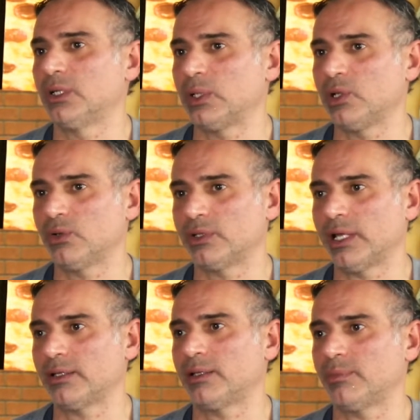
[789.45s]

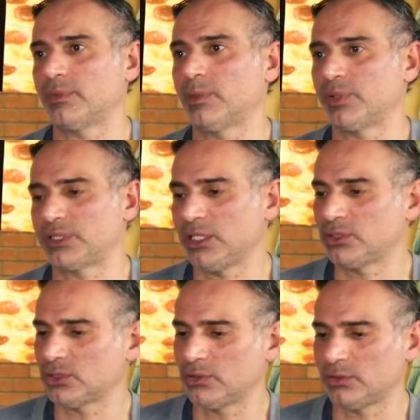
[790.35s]
that the
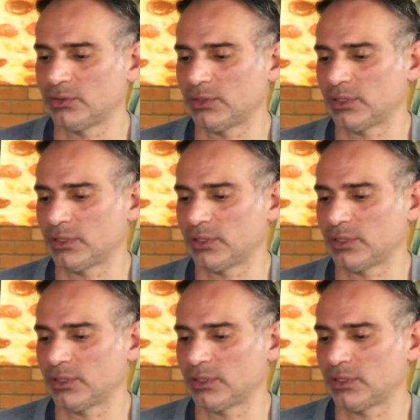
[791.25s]
potential